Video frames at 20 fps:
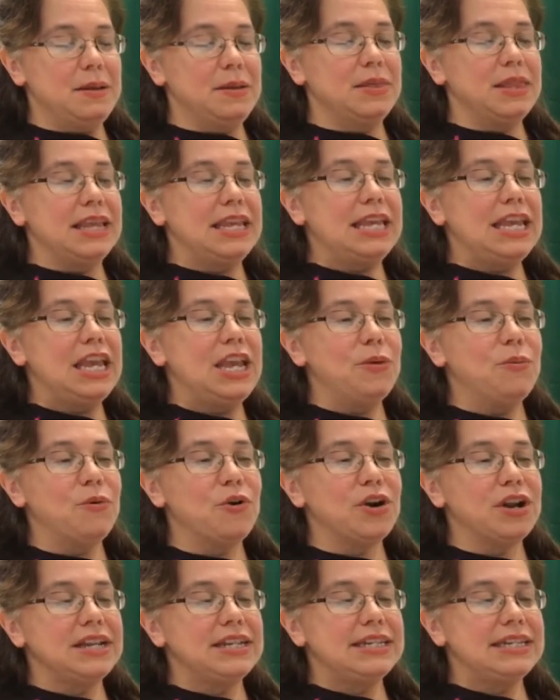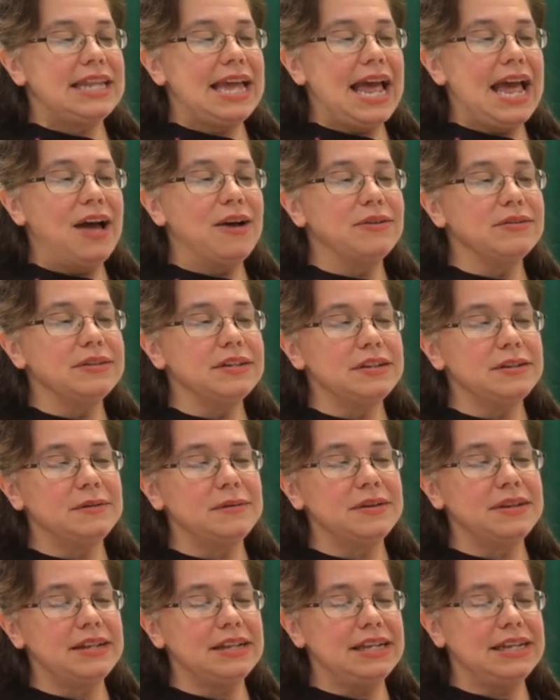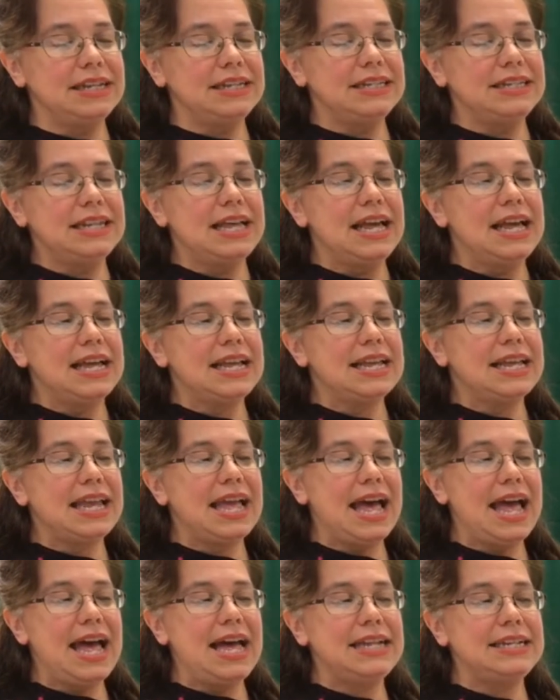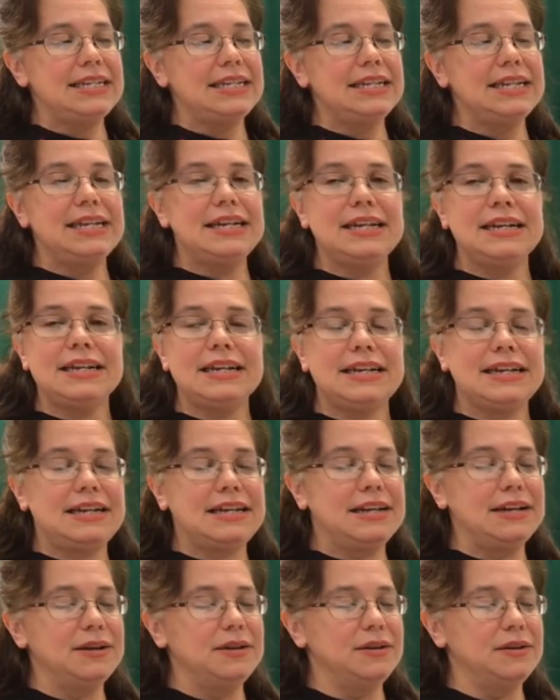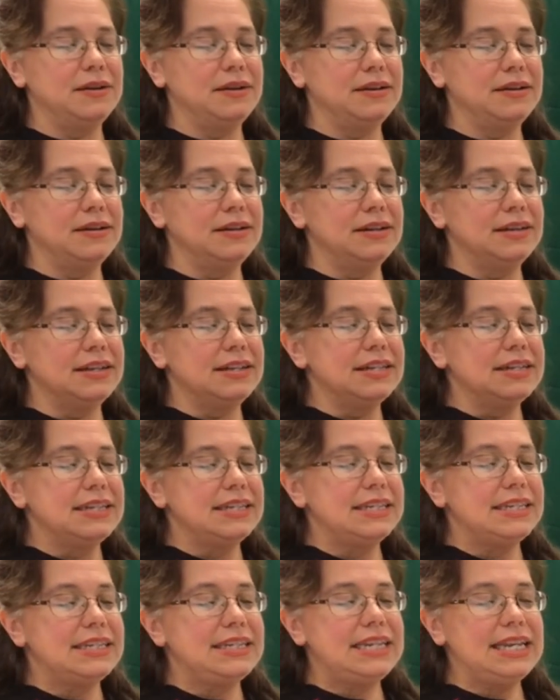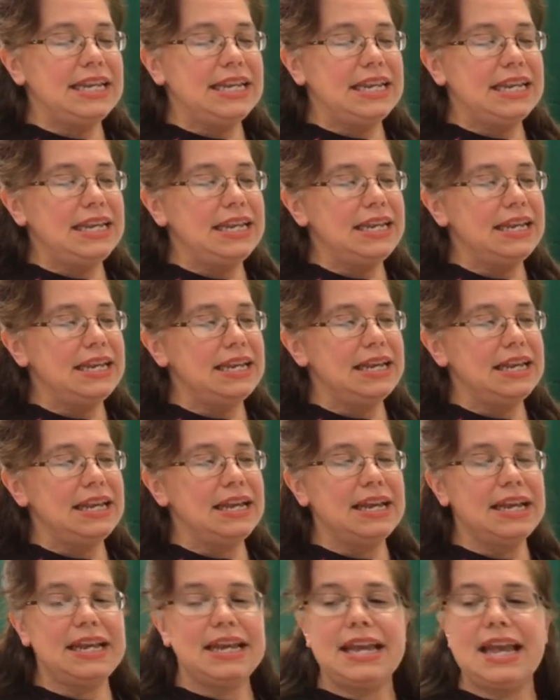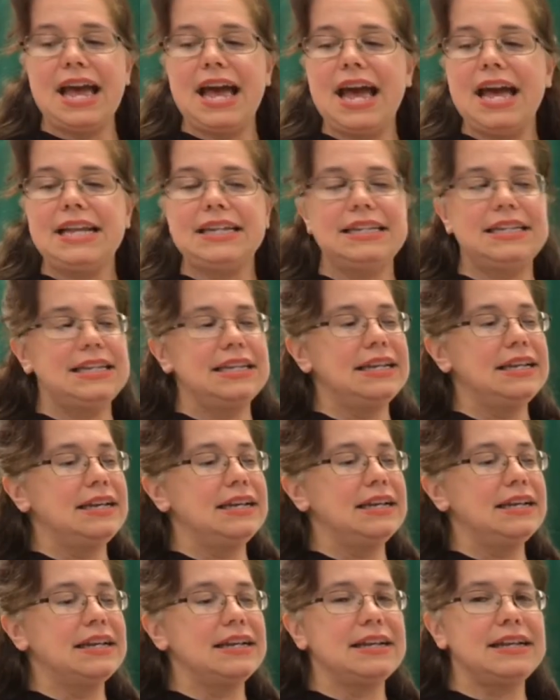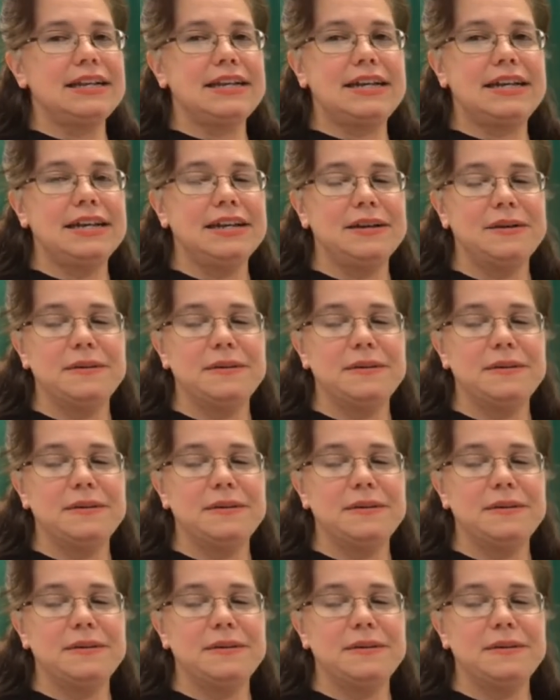The keyword and sound is cat, K. C, cat, K.